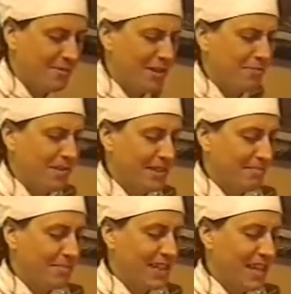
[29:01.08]
jam in
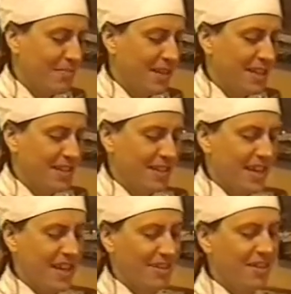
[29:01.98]
and that
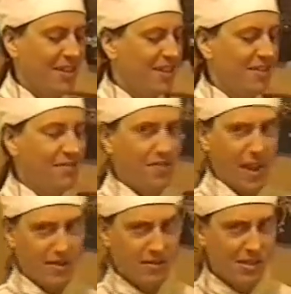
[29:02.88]
fails
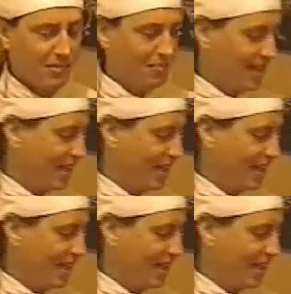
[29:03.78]
completely as a